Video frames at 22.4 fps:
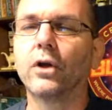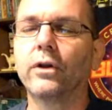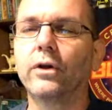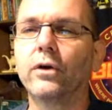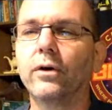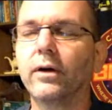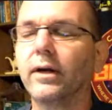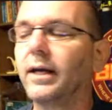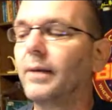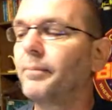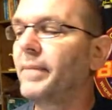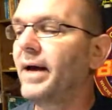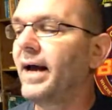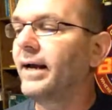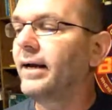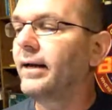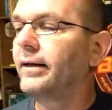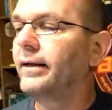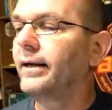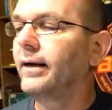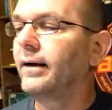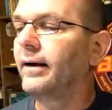So you can get
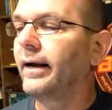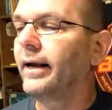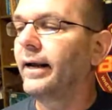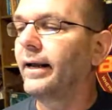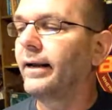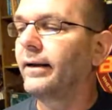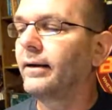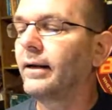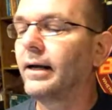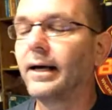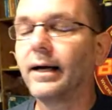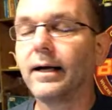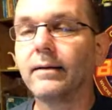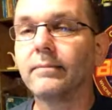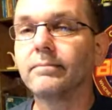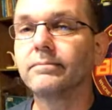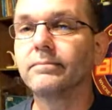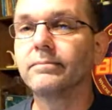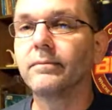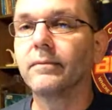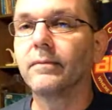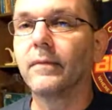back in there and
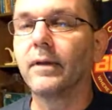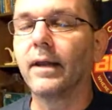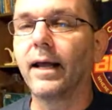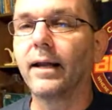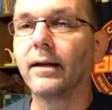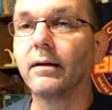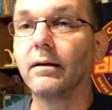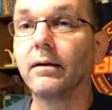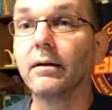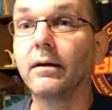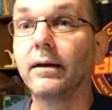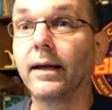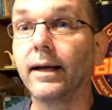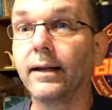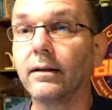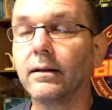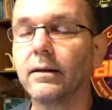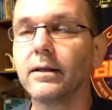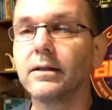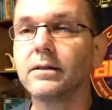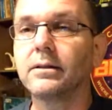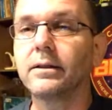
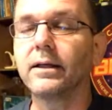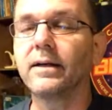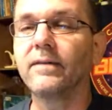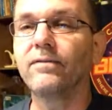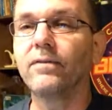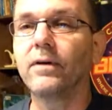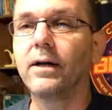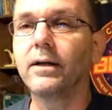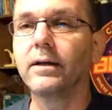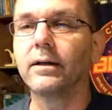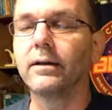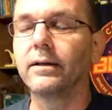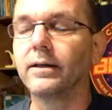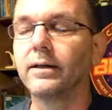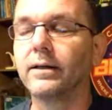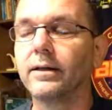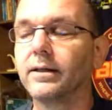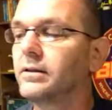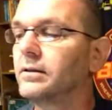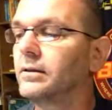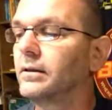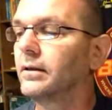get this thing funded.
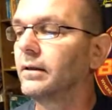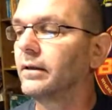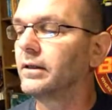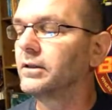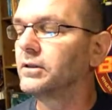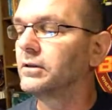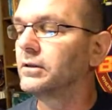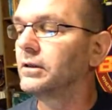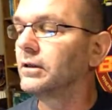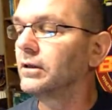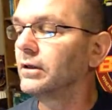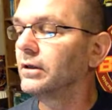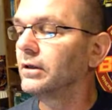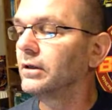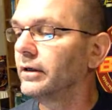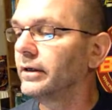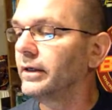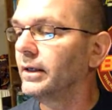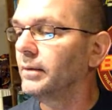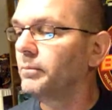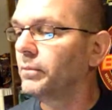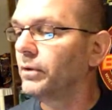This is a good
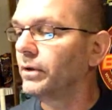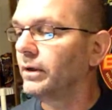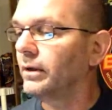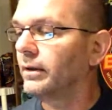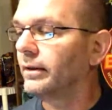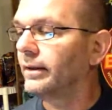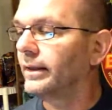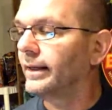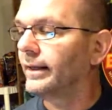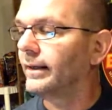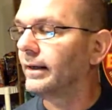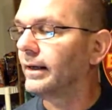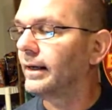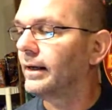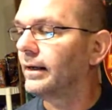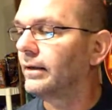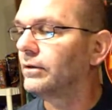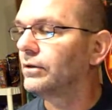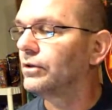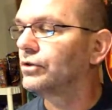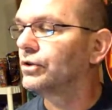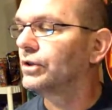looking book
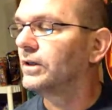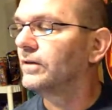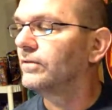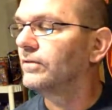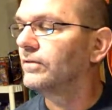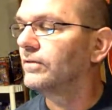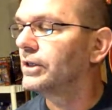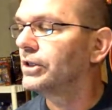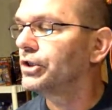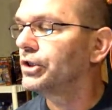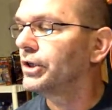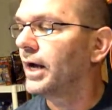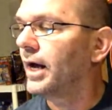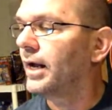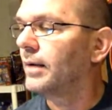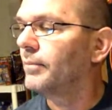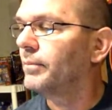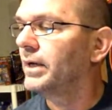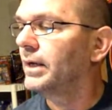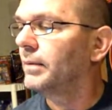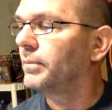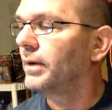that deserves a shot
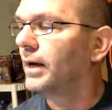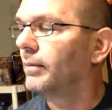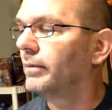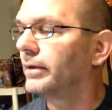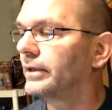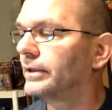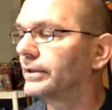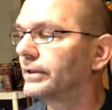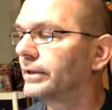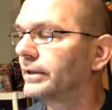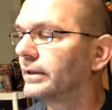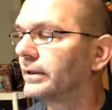at being published.